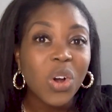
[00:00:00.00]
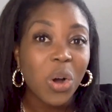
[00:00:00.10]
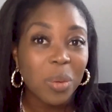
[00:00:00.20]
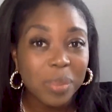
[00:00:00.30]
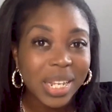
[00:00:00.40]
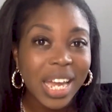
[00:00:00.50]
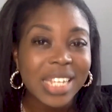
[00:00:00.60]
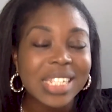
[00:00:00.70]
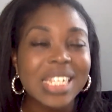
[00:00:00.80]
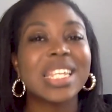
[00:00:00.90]

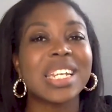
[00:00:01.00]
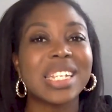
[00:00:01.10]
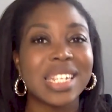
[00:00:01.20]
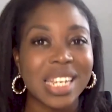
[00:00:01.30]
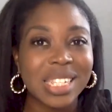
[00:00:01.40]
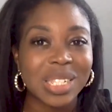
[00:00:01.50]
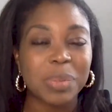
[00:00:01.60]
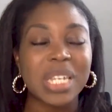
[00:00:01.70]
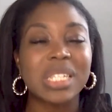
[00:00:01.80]
complicated than it needs needs to be.